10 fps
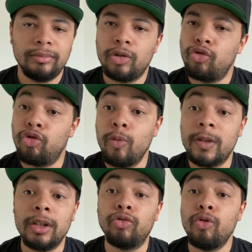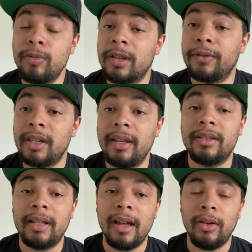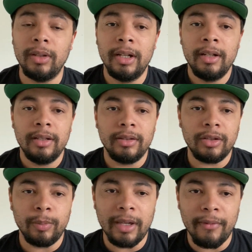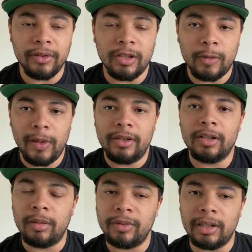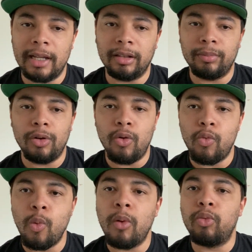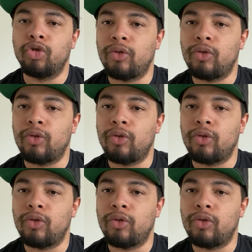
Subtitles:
groups and groups of kids down to be able to speak to them, to let them know what was